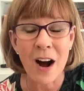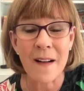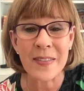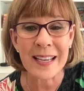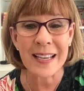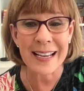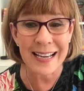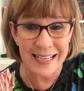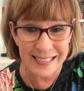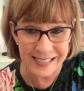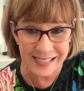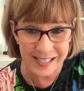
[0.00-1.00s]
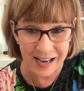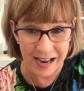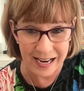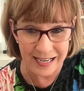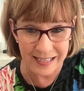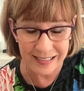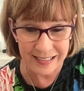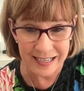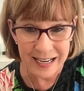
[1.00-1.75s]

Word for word: on the inside.